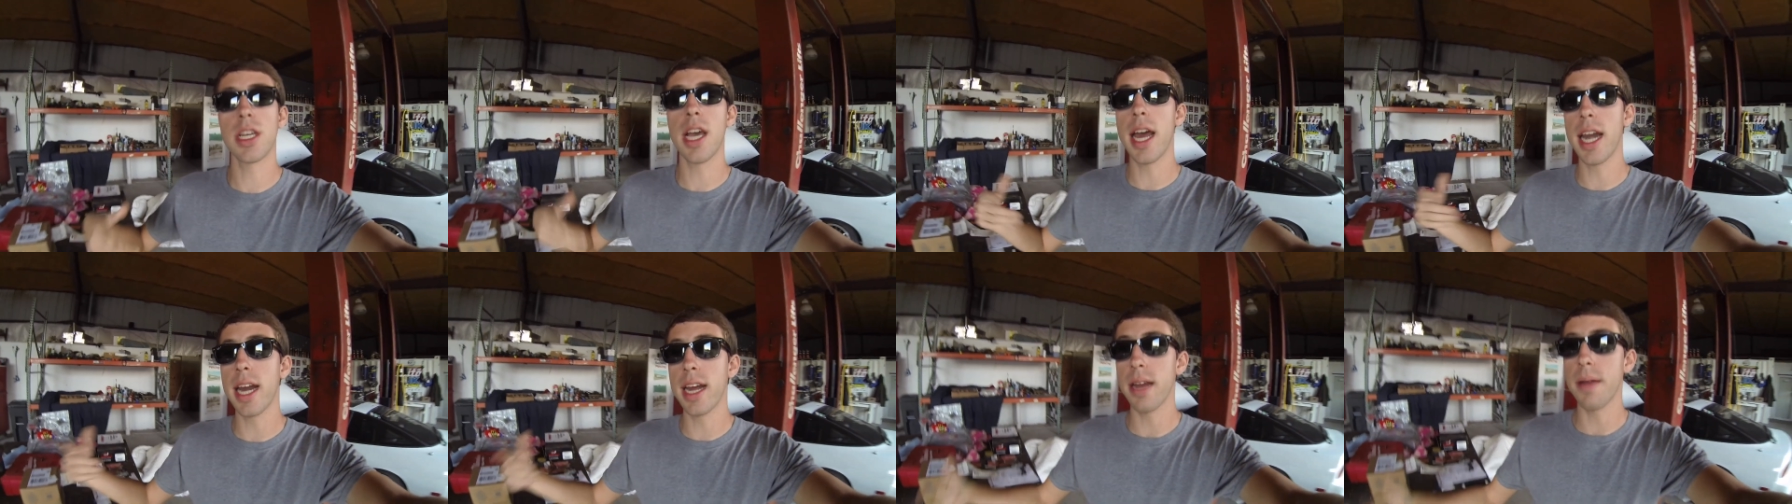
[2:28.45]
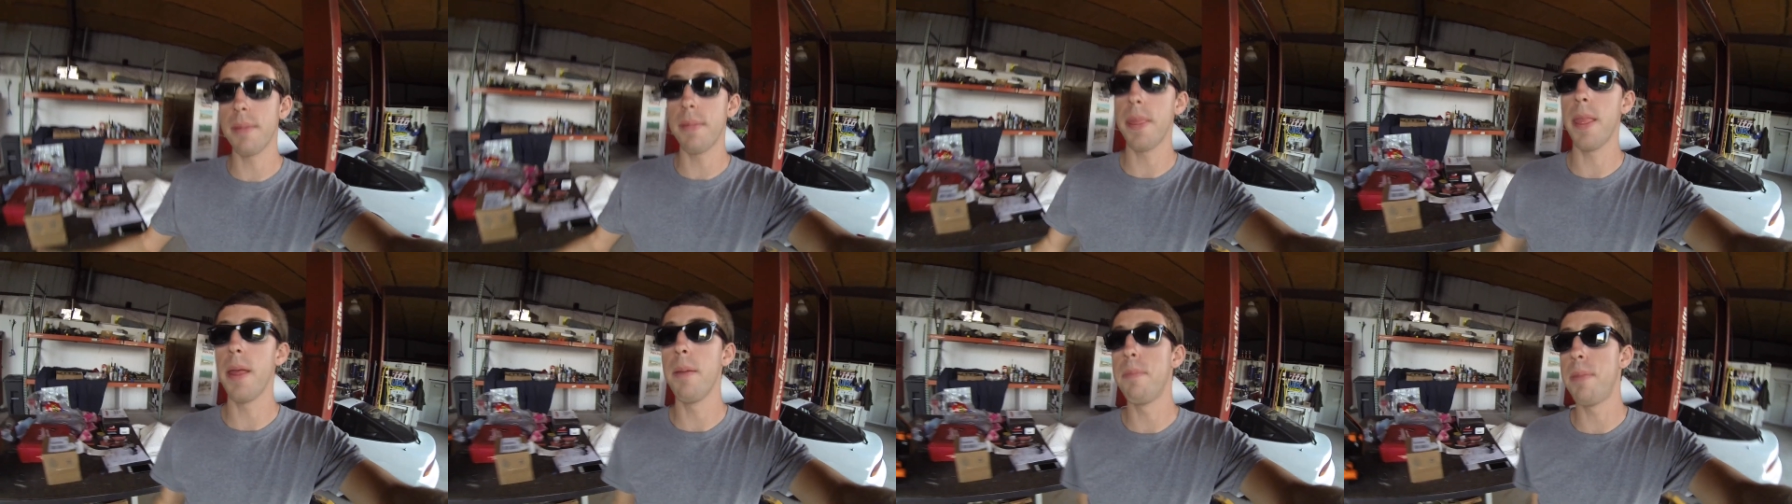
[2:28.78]
kind
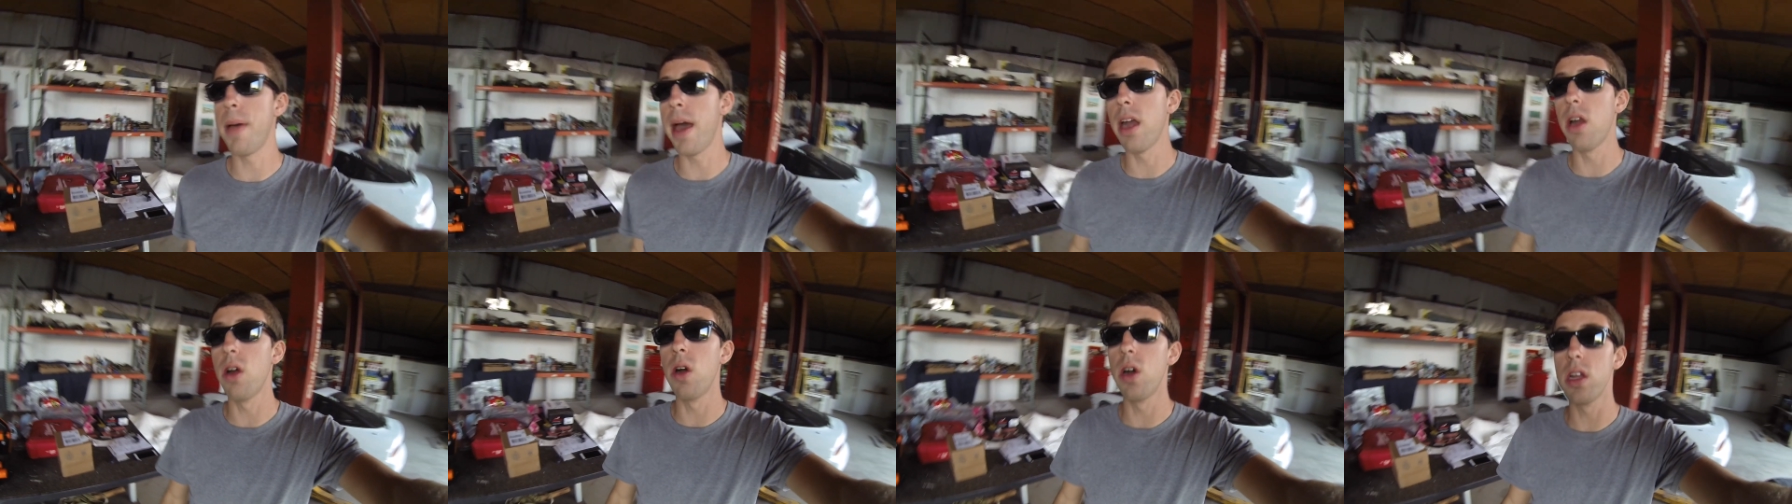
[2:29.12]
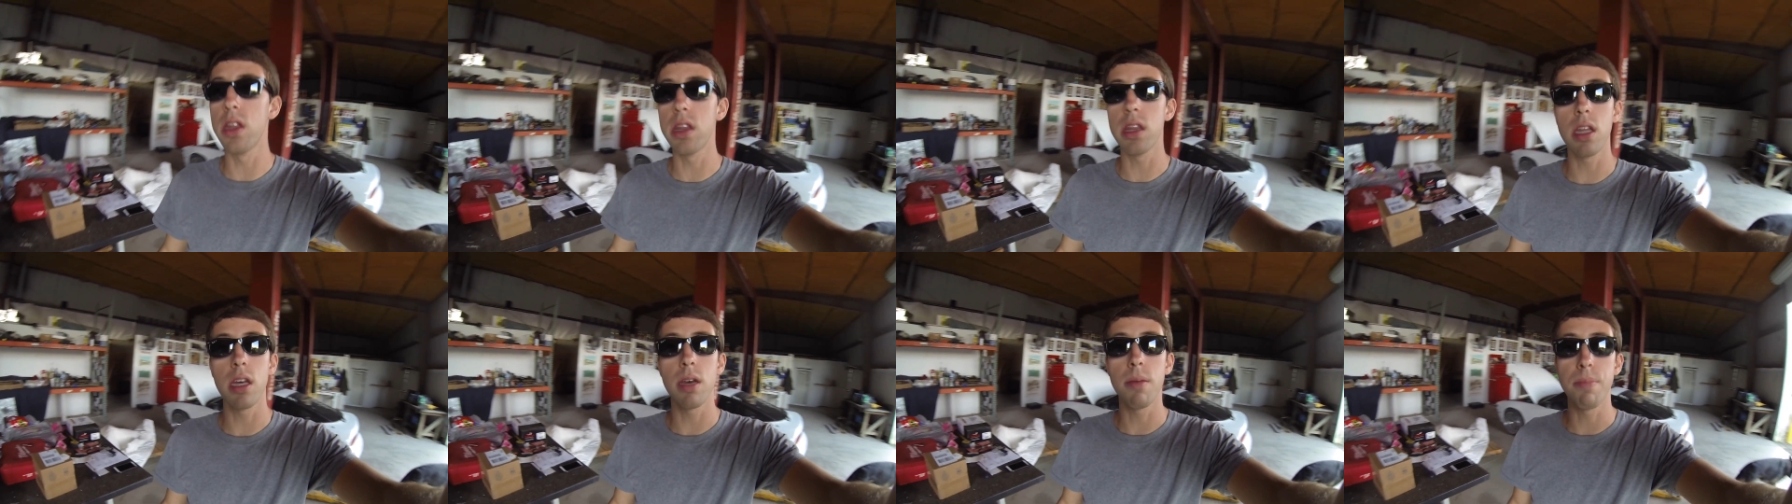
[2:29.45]
of bet
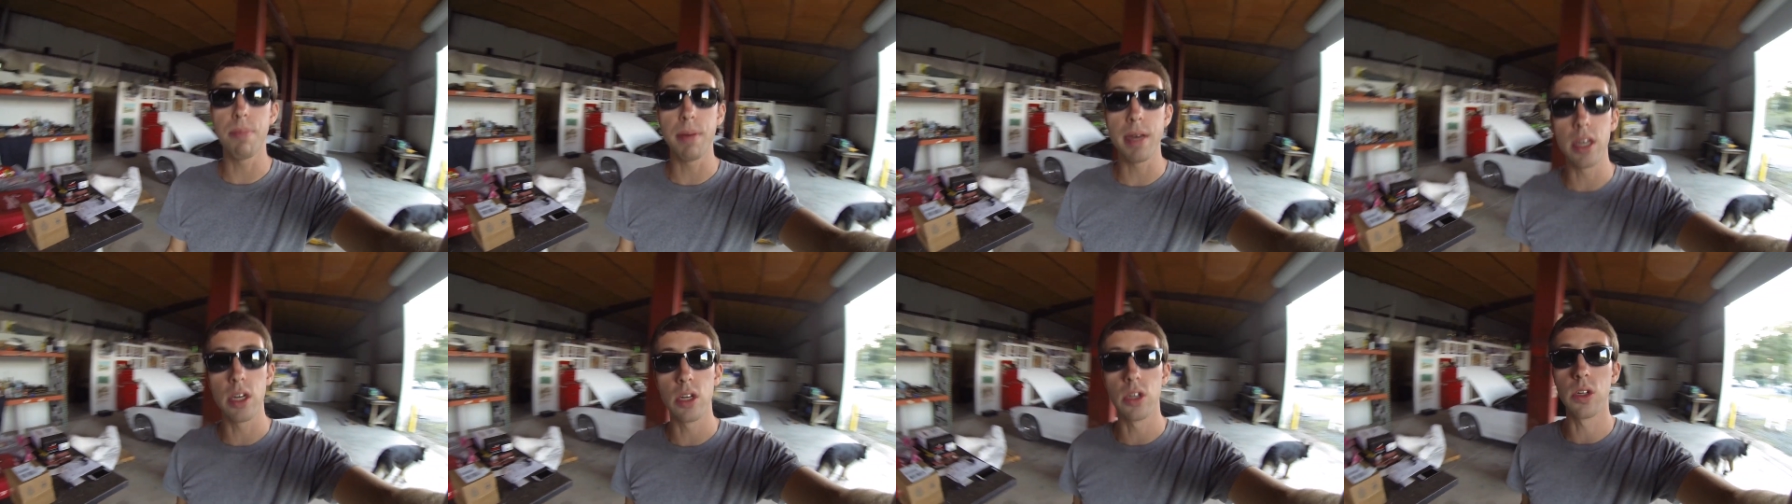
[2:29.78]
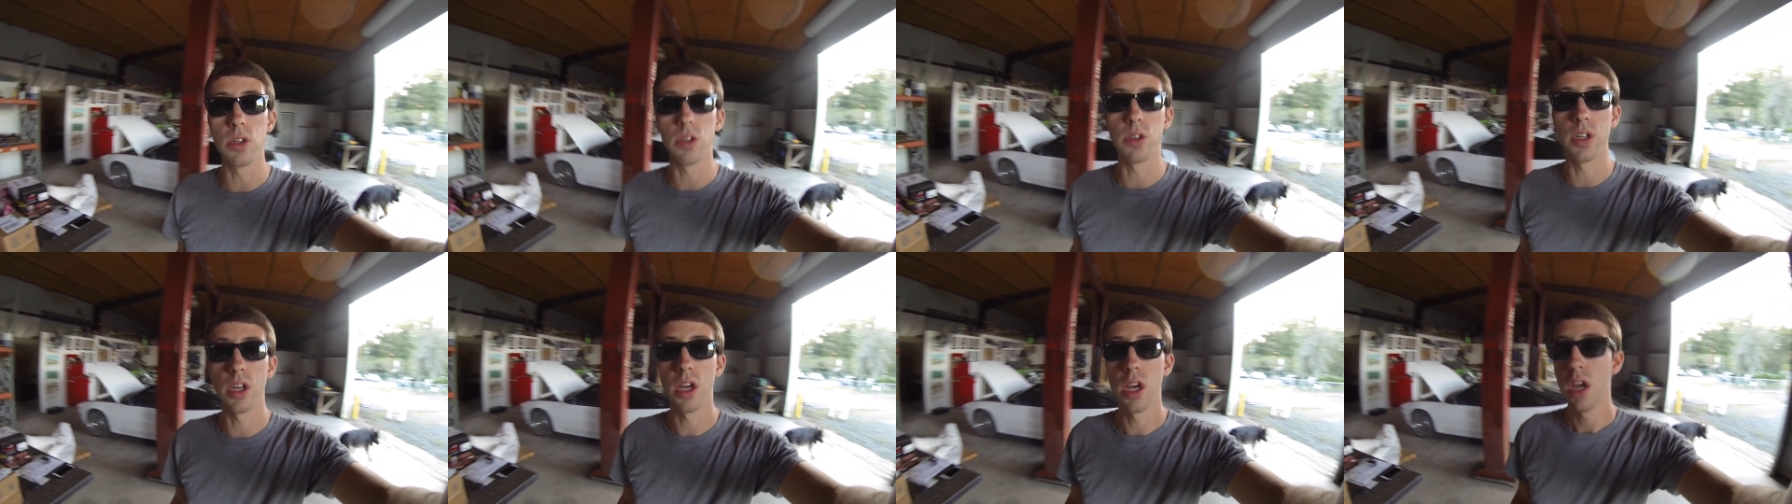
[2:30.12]
on the
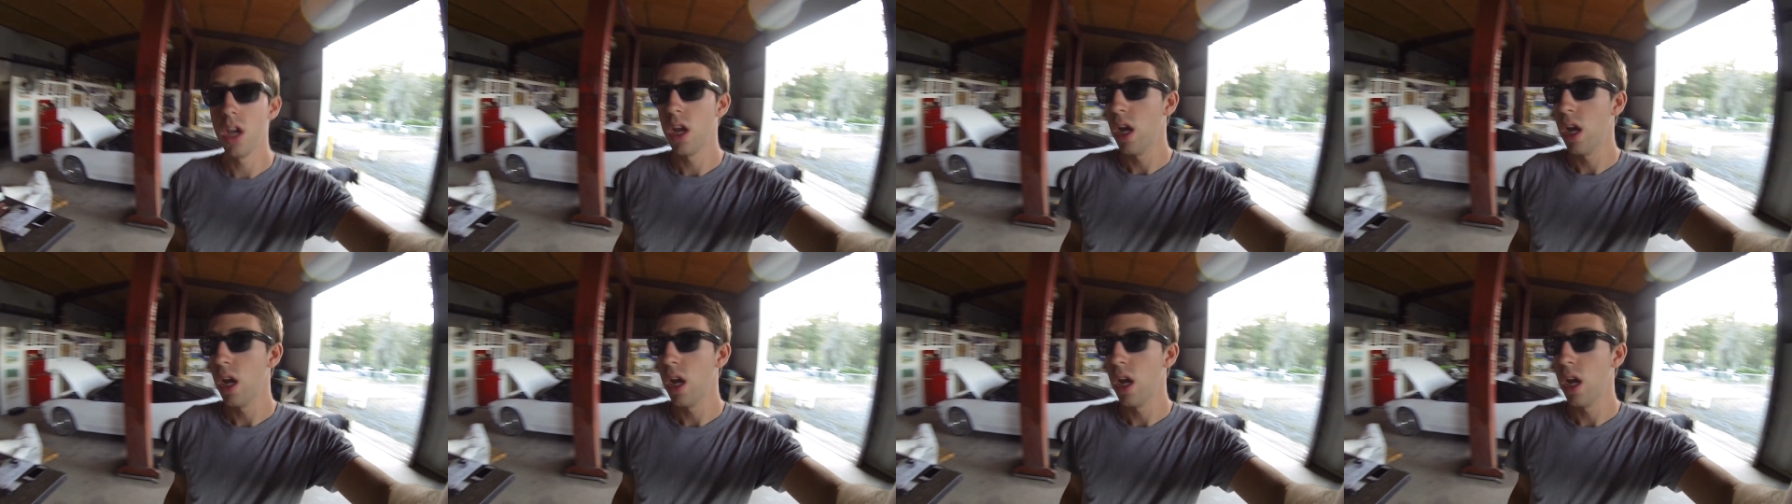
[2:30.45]
build